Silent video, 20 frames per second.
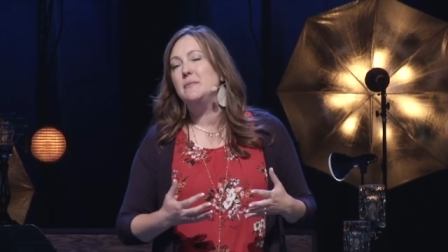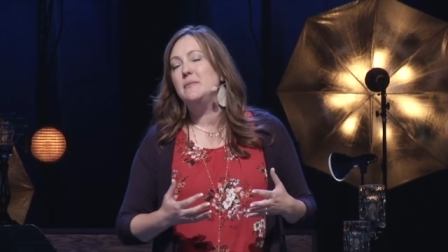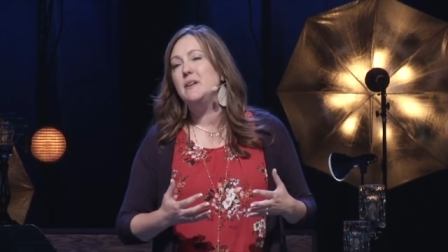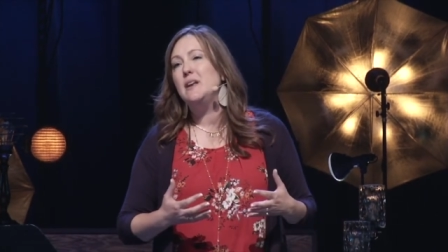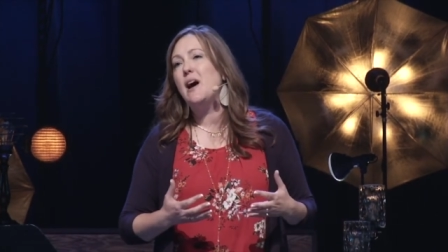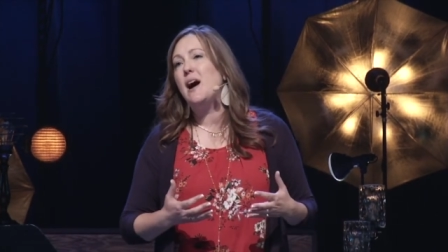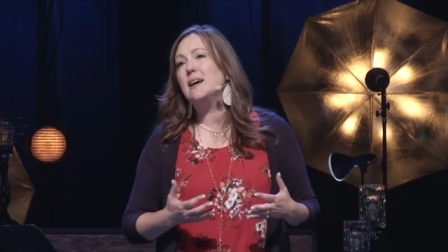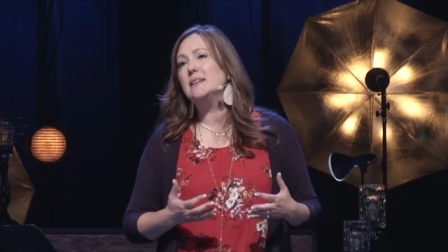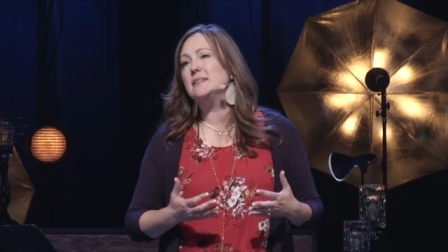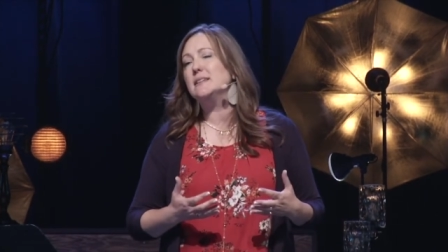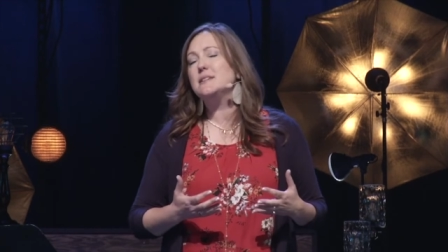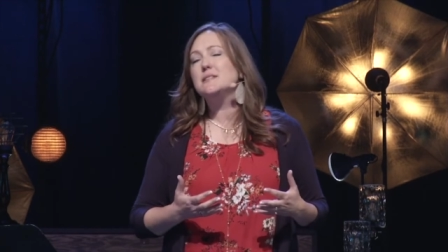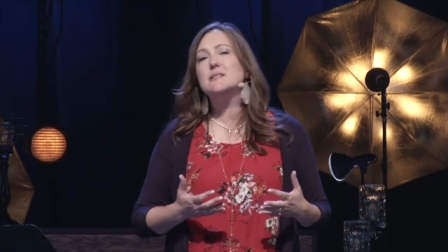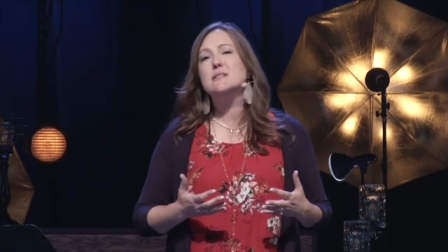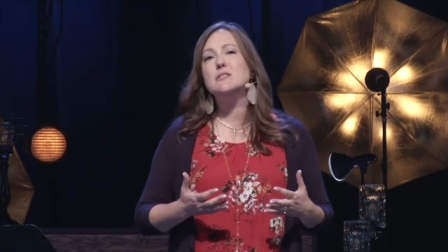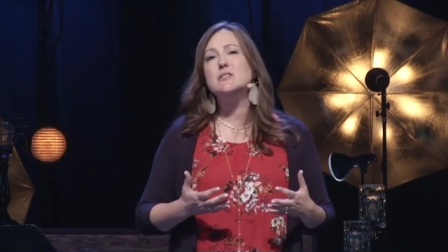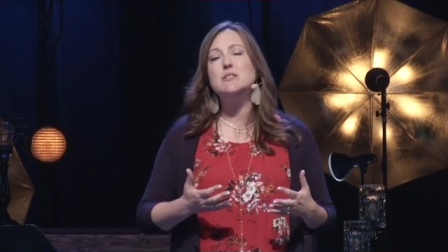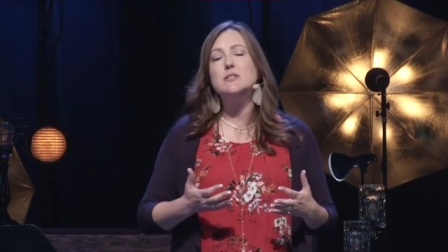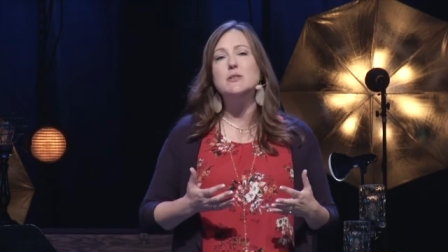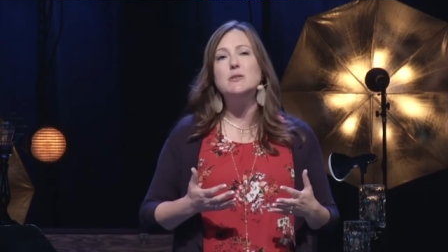not
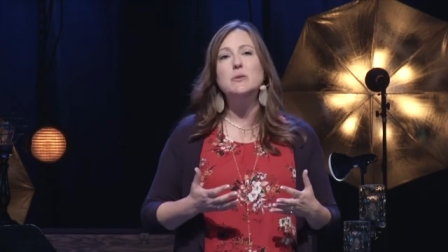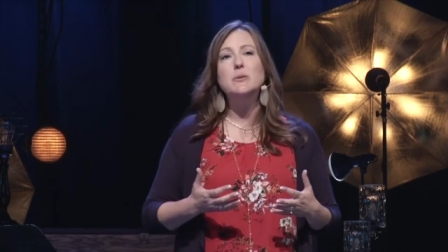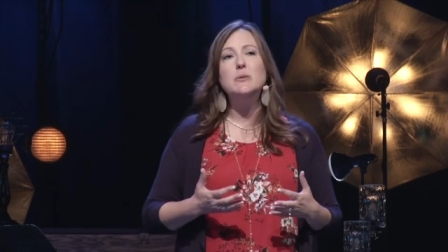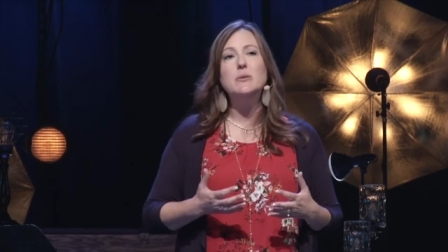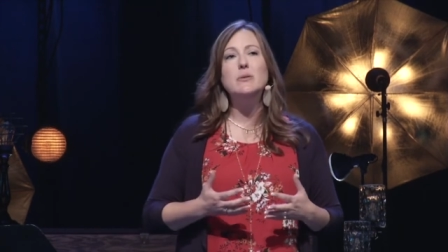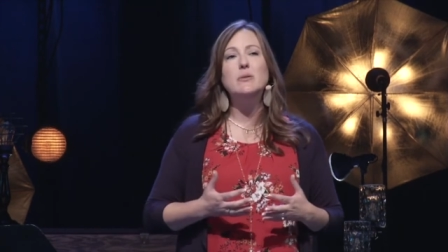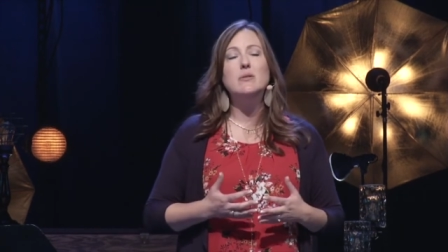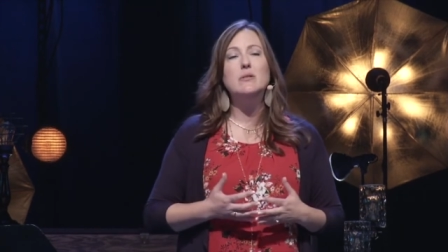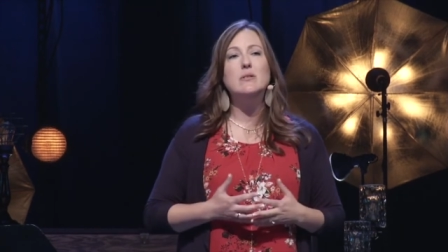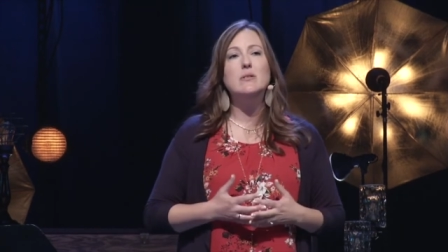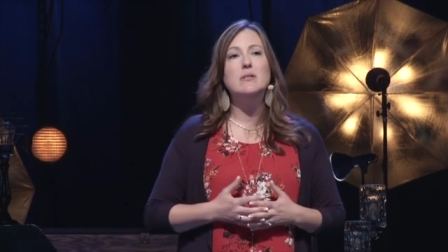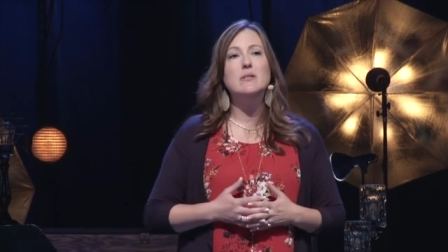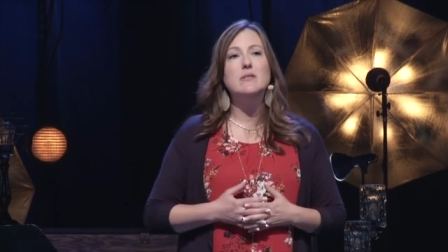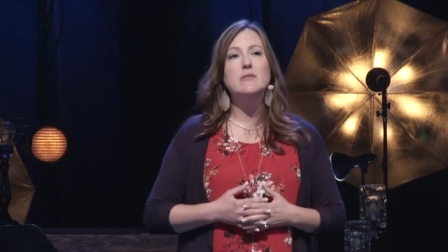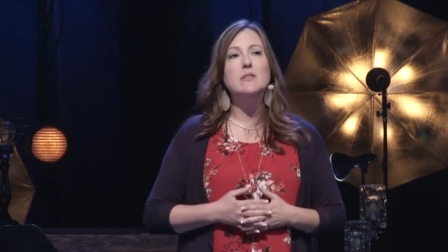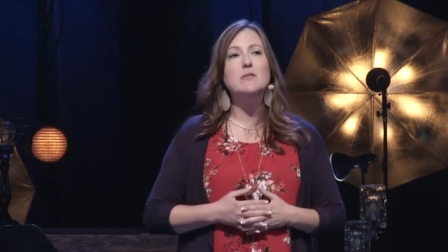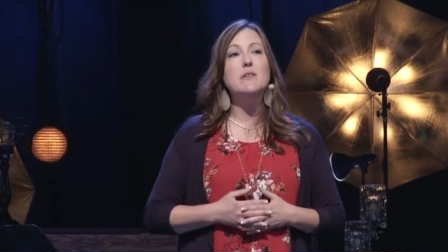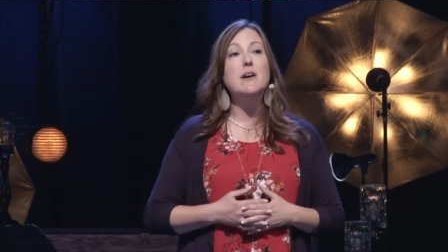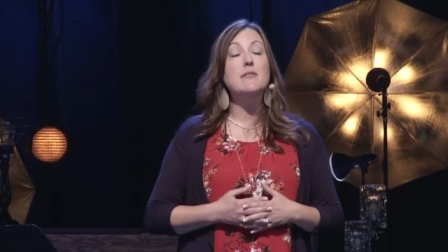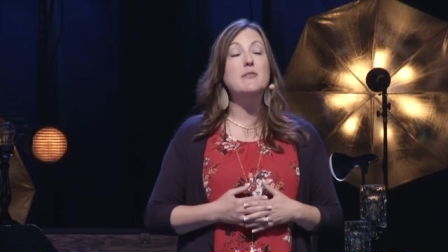listened to,
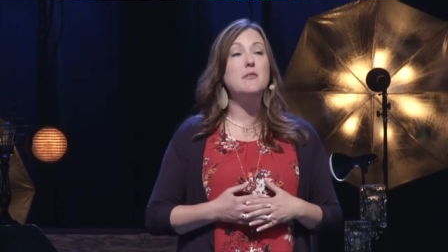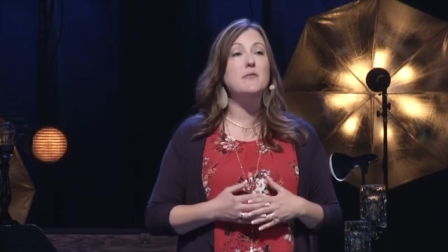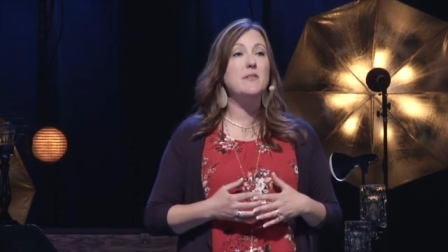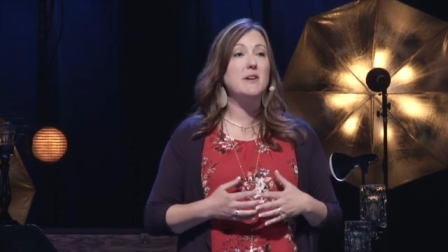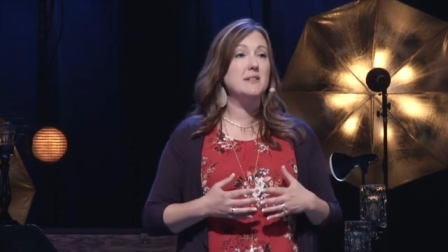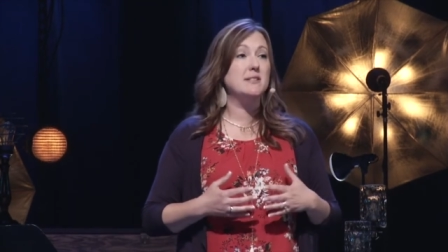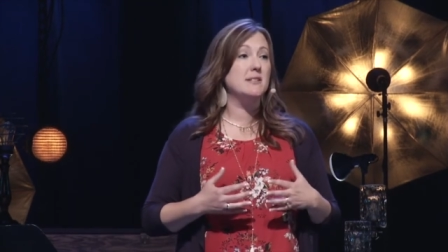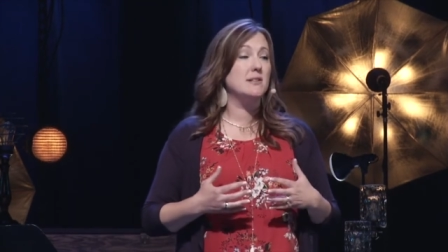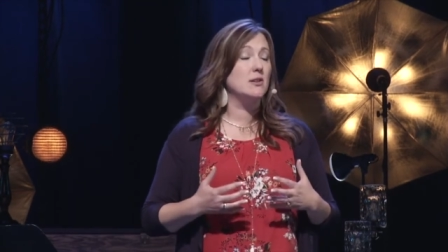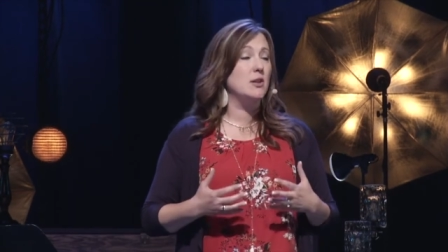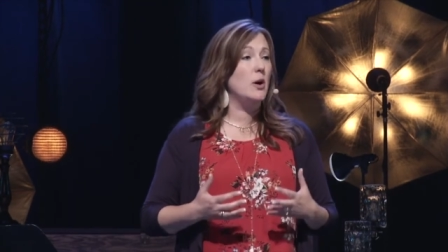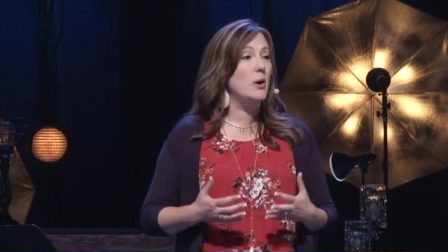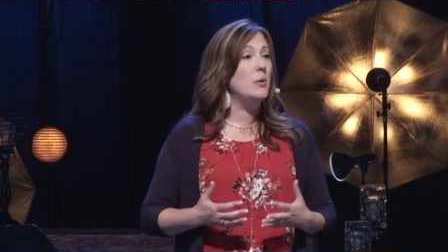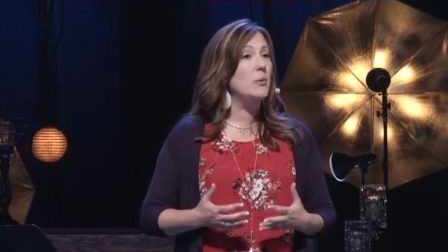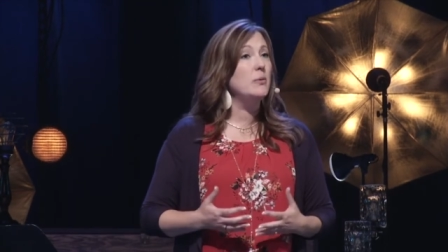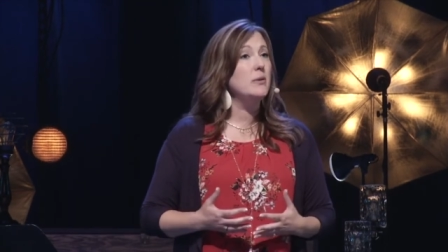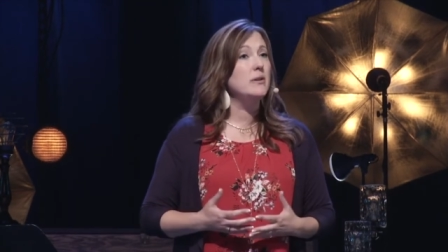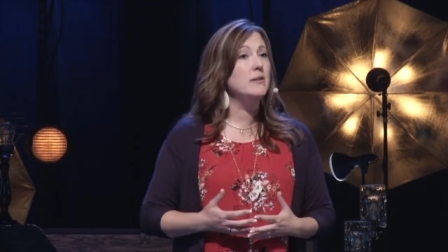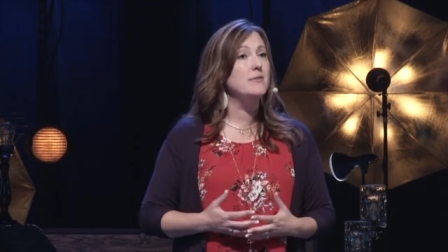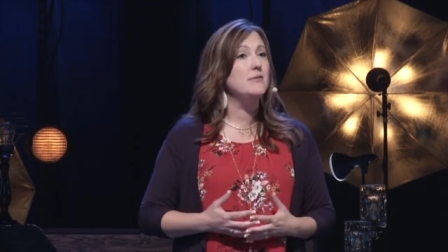if you've ever felt
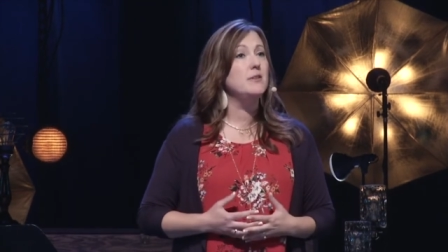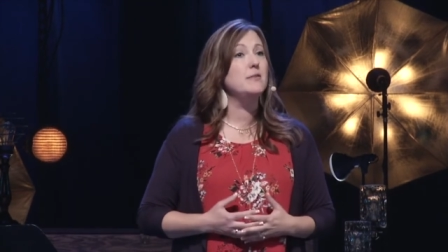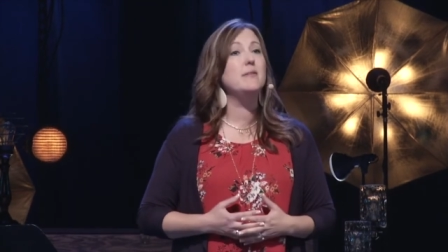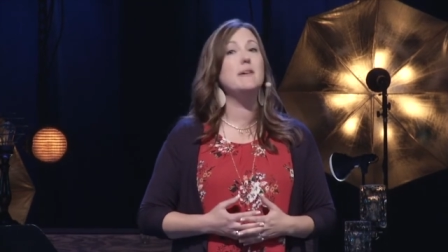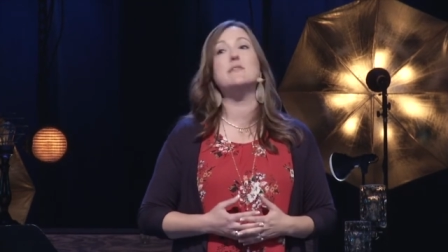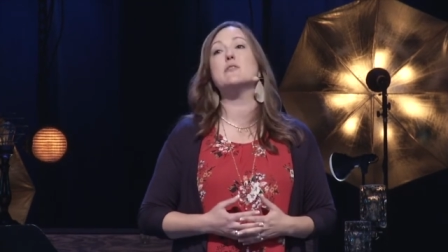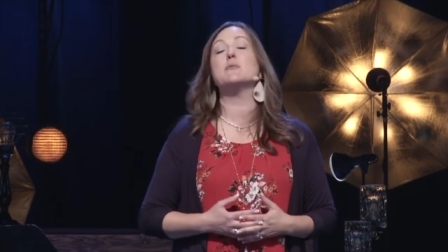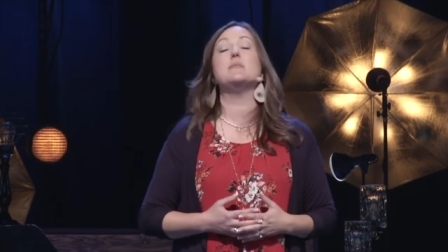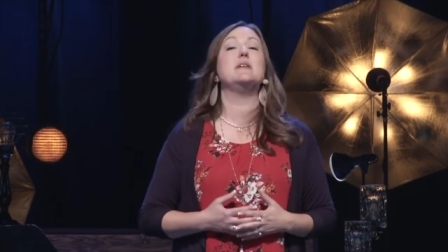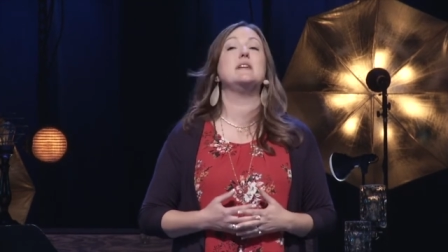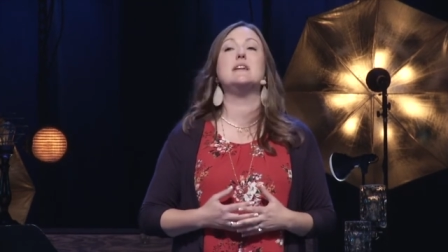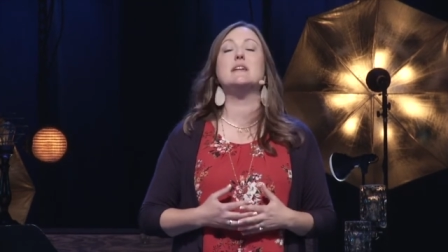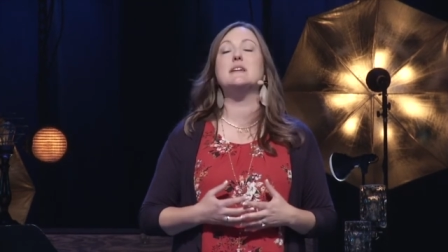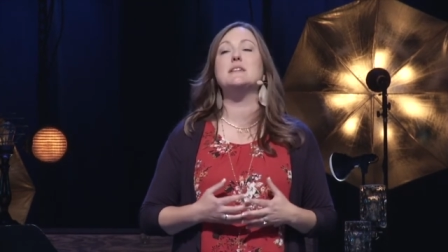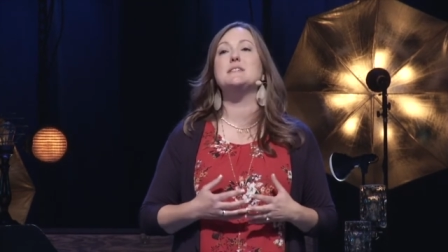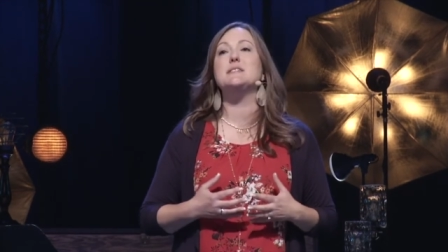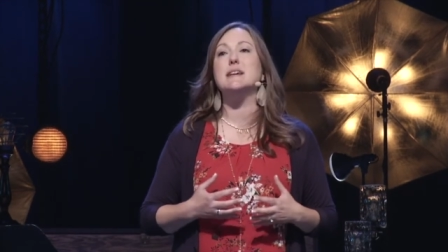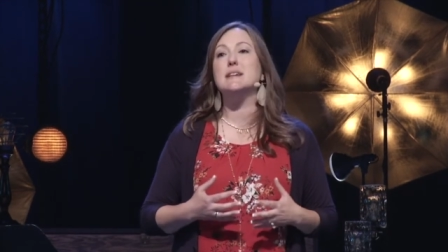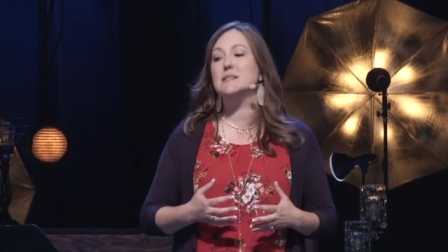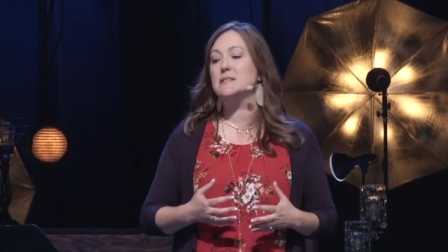alone, if you've ever been in a
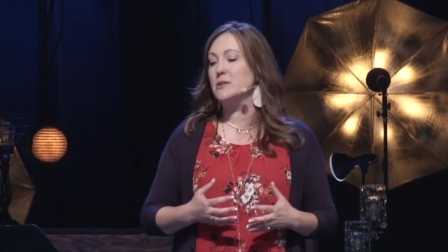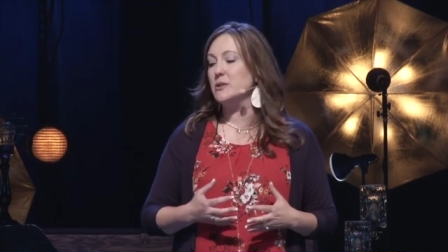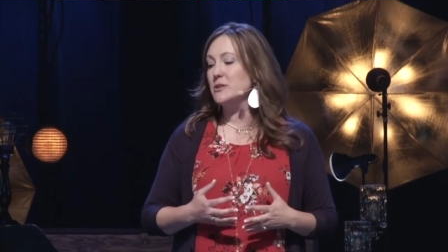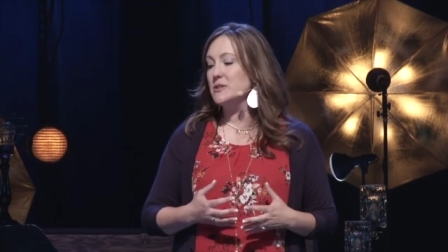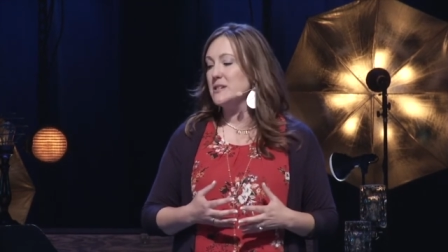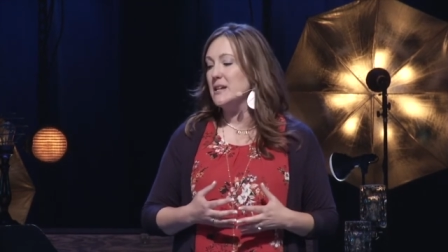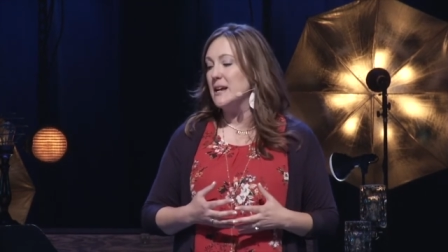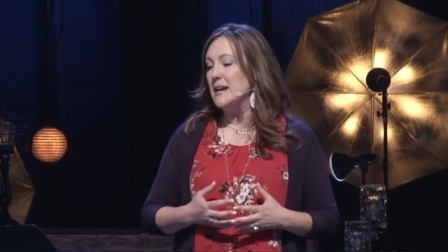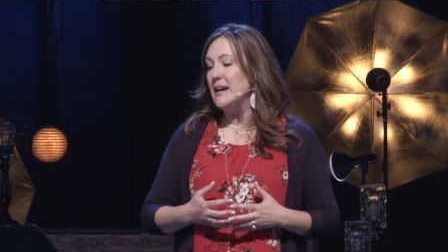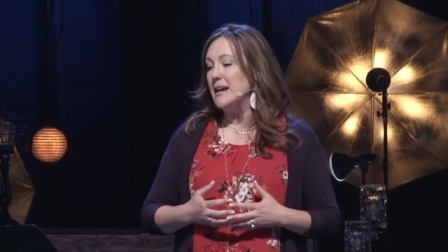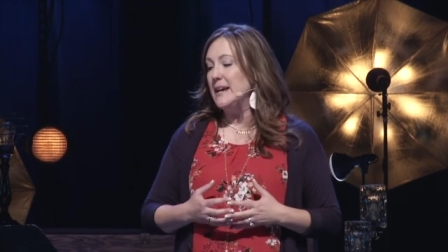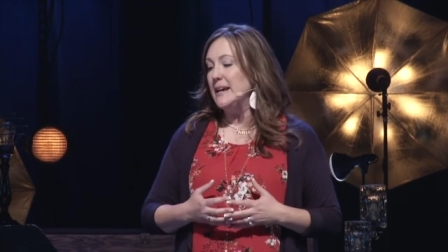desert,